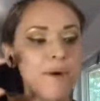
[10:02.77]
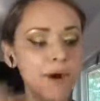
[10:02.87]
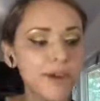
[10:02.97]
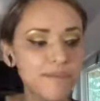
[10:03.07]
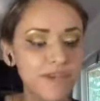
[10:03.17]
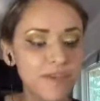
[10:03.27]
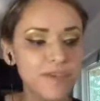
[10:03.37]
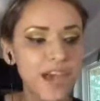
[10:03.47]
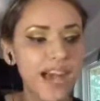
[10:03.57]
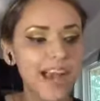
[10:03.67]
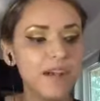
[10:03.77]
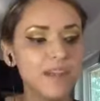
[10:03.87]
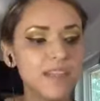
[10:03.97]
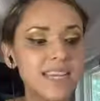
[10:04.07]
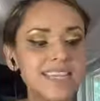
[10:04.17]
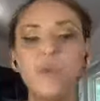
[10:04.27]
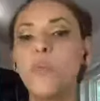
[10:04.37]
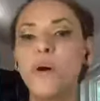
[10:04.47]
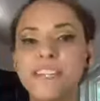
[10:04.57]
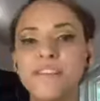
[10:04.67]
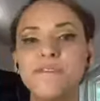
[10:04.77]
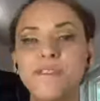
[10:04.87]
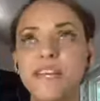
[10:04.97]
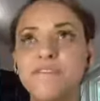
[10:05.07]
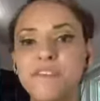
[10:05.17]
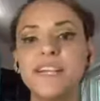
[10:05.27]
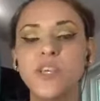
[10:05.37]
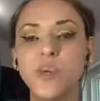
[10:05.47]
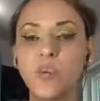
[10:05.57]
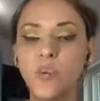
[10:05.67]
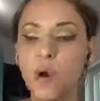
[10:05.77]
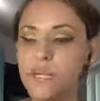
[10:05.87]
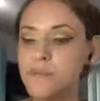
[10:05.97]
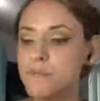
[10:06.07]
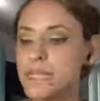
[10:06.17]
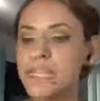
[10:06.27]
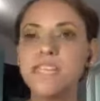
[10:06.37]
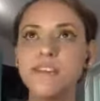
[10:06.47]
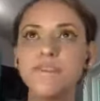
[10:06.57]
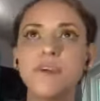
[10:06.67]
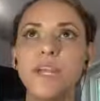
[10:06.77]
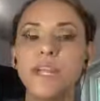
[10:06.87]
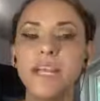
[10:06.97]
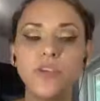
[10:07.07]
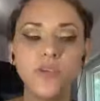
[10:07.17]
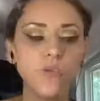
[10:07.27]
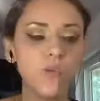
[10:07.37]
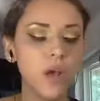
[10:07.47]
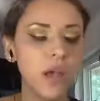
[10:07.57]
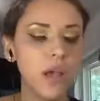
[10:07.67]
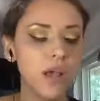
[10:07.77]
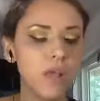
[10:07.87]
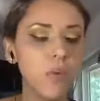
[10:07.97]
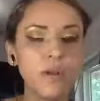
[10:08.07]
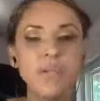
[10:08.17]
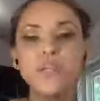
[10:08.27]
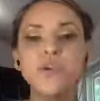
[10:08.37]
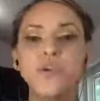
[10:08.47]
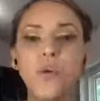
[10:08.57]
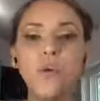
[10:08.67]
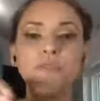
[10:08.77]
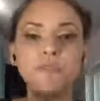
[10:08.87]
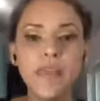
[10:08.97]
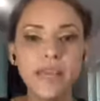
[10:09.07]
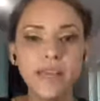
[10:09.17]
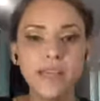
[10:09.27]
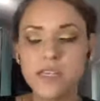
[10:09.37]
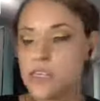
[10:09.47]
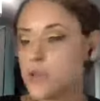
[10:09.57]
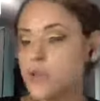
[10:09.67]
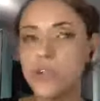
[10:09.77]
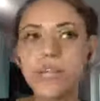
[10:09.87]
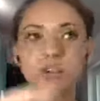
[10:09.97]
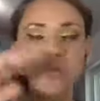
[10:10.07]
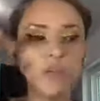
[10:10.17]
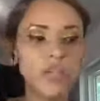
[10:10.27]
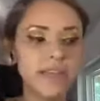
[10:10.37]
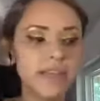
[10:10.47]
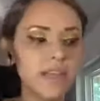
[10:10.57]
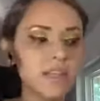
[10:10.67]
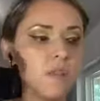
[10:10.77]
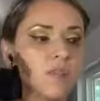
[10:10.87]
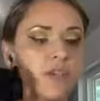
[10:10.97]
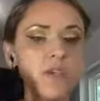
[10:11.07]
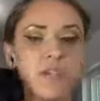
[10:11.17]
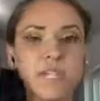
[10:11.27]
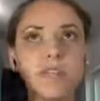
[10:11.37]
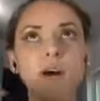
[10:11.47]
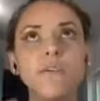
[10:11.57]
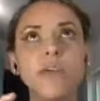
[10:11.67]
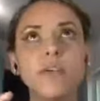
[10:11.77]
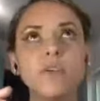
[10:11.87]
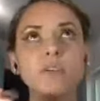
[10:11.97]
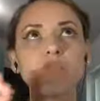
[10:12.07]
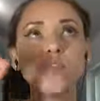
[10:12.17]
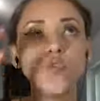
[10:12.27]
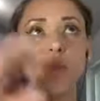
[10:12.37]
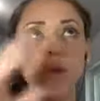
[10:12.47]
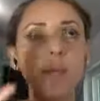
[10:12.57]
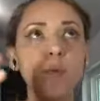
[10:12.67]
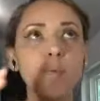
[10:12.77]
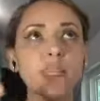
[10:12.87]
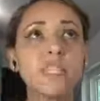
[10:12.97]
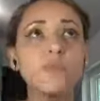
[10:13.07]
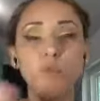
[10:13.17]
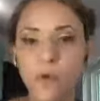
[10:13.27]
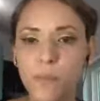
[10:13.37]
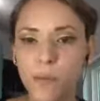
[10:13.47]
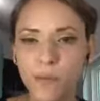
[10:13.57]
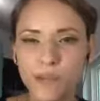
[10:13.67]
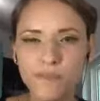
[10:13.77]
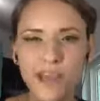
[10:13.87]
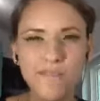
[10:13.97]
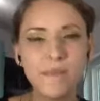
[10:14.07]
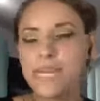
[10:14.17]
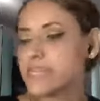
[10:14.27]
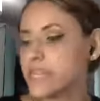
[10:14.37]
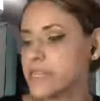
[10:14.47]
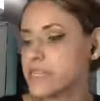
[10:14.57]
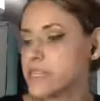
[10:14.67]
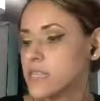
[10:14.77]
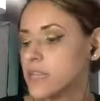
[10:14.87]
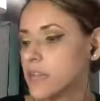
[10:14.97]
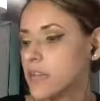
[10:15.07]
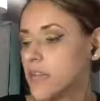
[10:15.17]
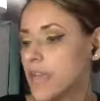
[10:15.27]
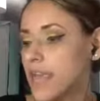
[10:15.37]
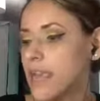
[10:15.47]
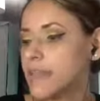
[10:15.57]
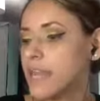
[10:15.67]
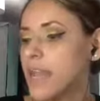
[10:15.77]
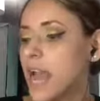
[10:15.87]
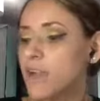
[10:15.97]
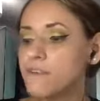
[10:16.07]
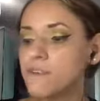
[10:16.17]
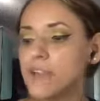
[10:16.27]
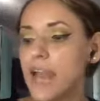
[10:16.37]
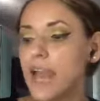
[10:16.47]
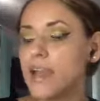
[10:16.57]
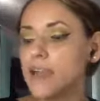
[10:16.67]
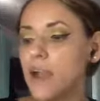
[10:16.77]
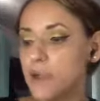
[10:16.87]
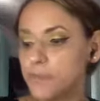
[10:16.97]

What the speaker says: part of you that doesn't want to like fit in. You want to be different. Like you want to do your own thing. So you're like it's almost like you're dissolving or destroying what's normal, if that makes sense. And then after that,